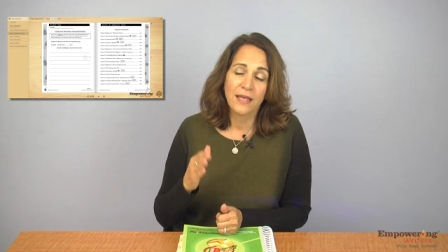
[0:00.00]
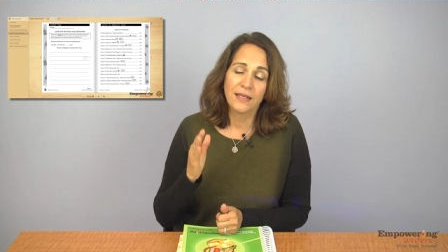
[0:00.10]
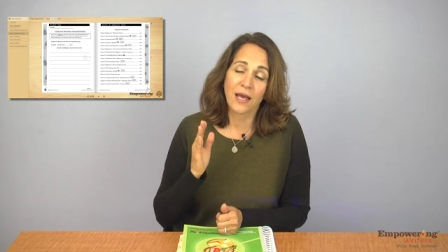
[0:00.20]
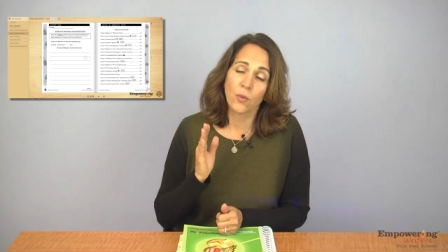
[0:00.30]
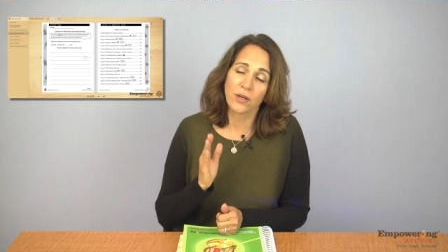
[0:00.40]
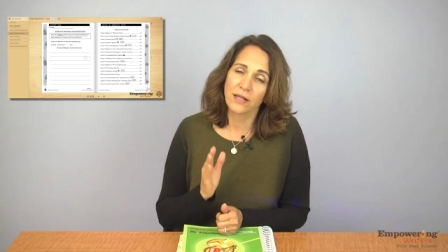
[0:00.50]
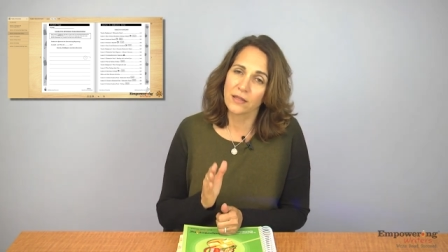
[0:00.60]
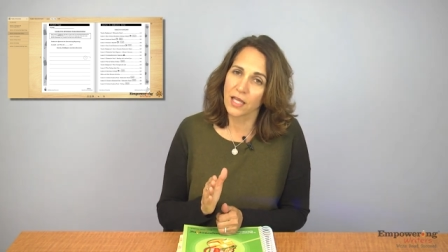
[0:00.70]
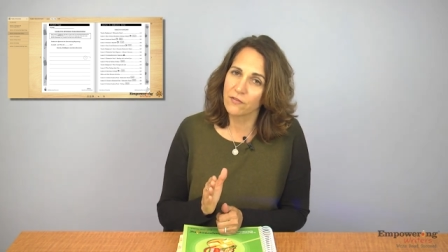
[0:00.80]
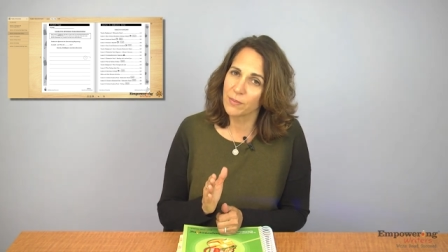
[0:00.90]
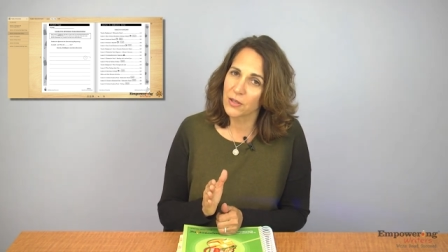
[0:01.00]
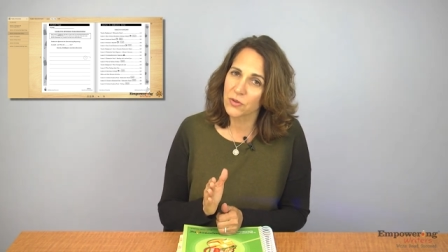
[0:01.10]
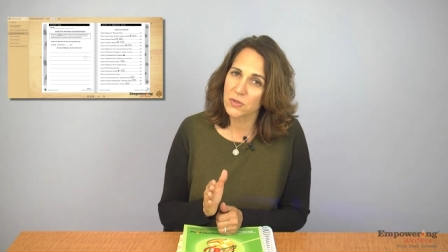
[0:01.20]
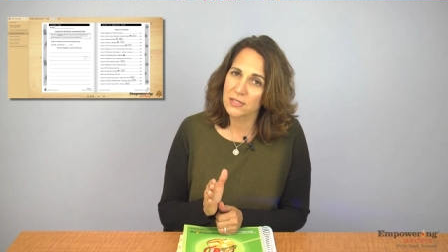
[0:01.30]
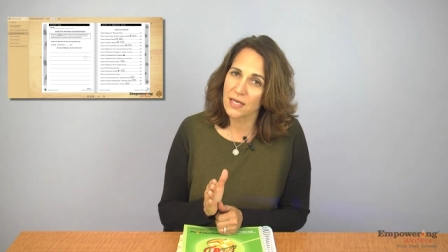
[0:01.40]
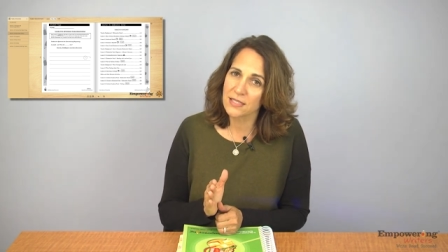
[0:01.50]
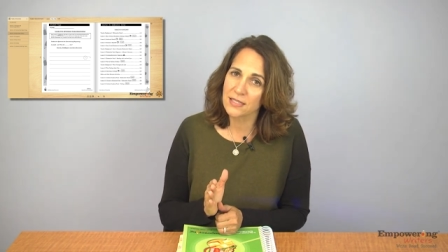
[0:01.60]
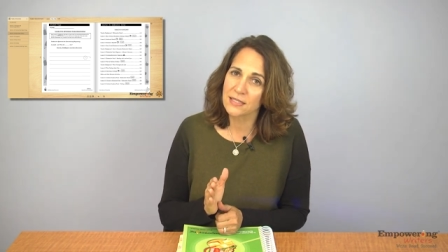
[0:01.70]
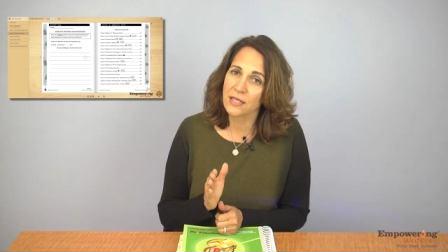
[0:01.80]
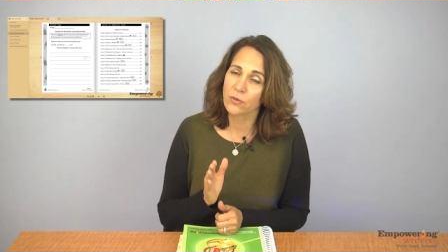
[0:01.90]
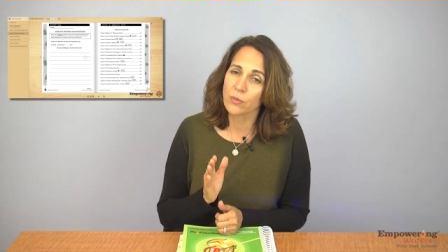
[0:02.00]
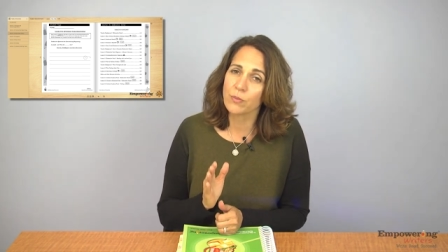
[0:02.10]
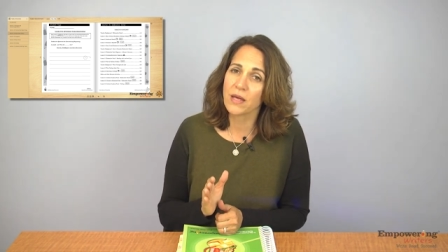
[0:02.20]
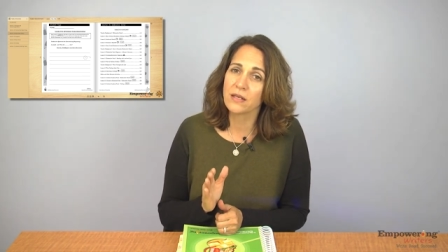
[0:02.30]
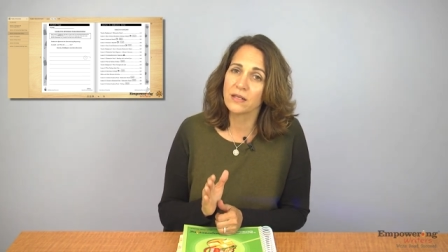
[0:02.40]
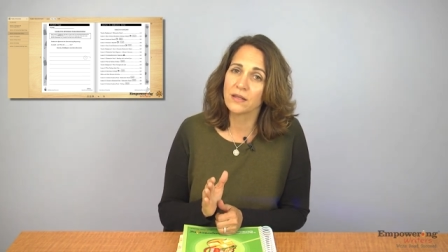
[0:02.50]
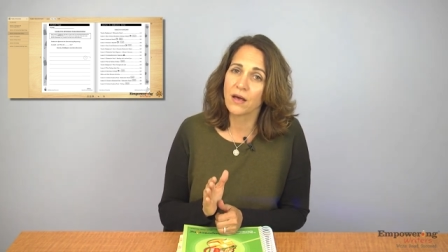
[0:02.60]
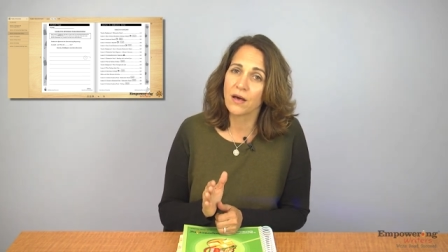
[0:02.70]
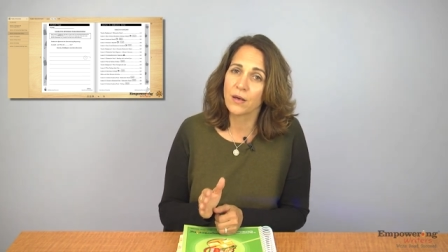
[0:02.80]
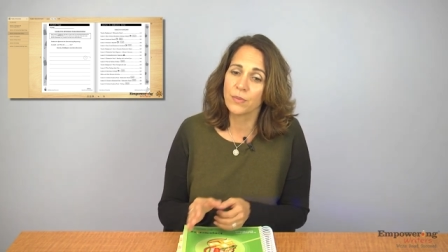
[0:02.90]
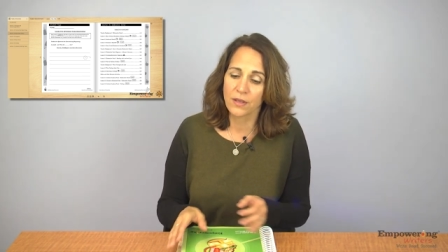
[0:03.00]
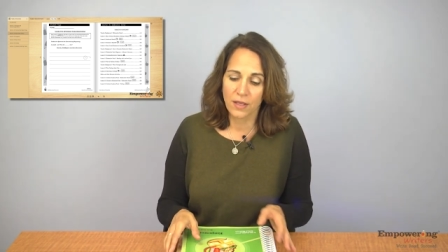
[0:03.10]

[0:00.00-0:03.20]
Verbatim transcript: Now, what I love about those lessons that are embedded in the hub